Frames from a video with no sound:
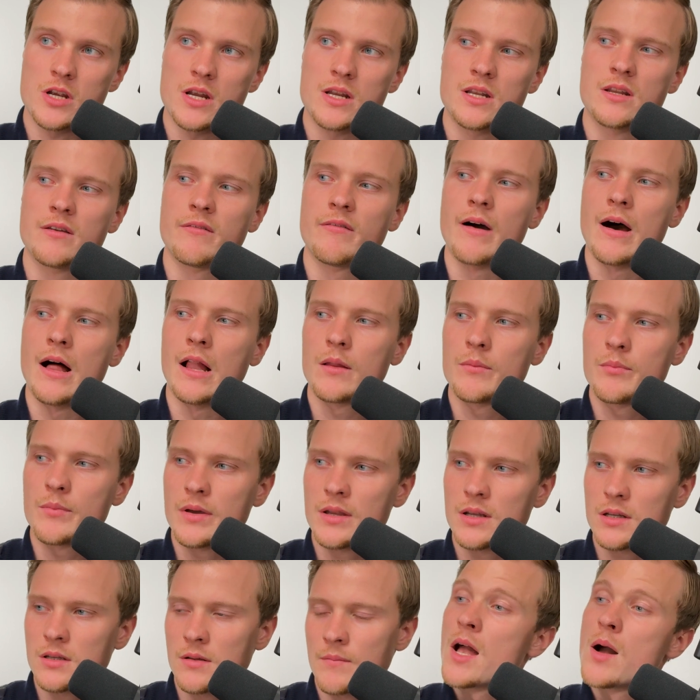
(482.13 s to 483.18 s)
and
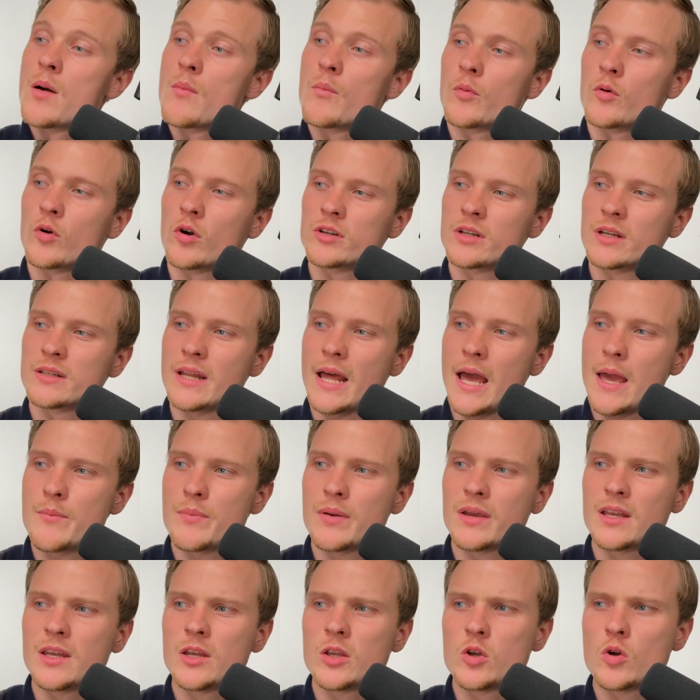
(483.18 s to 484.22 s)
development
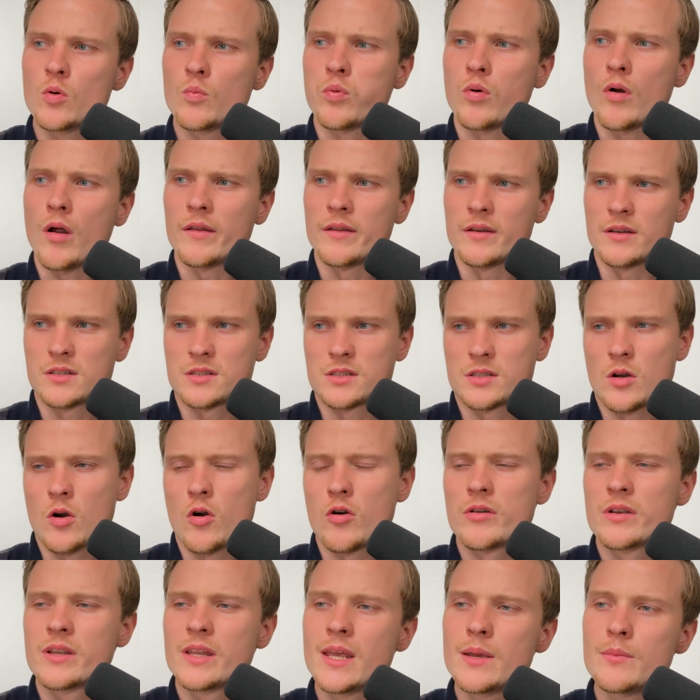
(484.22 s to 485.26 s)
prototyping new products, or
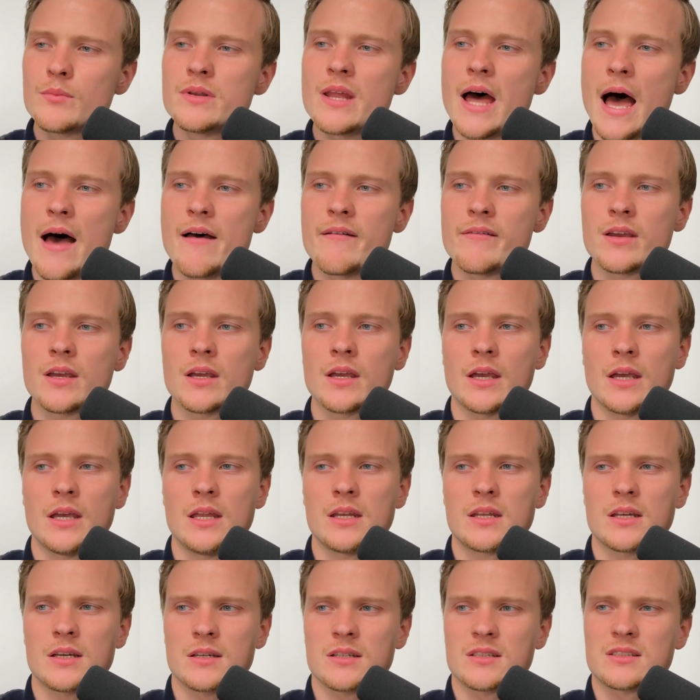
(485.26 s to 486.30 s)
deep diving
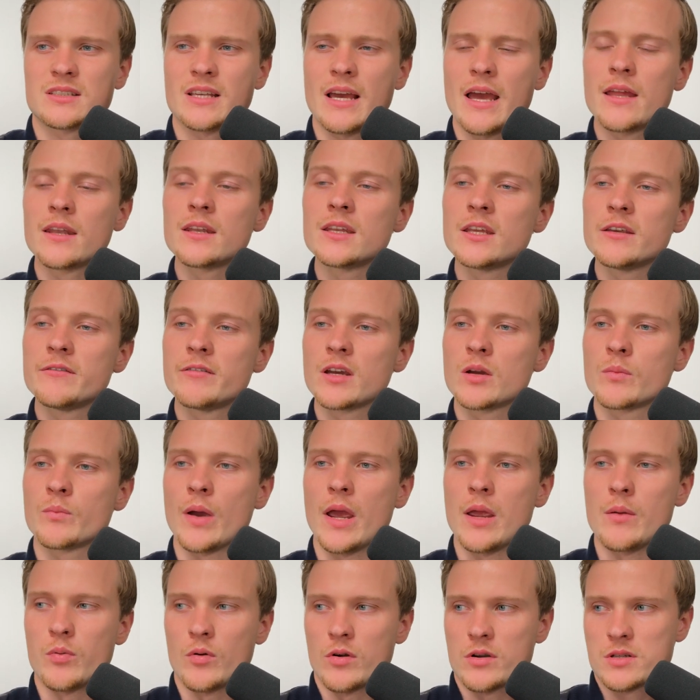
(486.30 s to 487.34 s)
into scientific
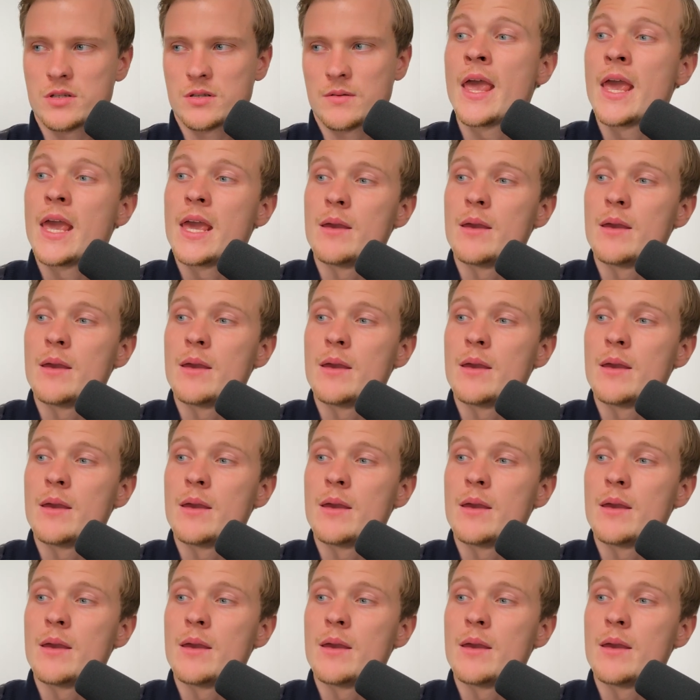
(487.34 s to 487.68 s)
papers.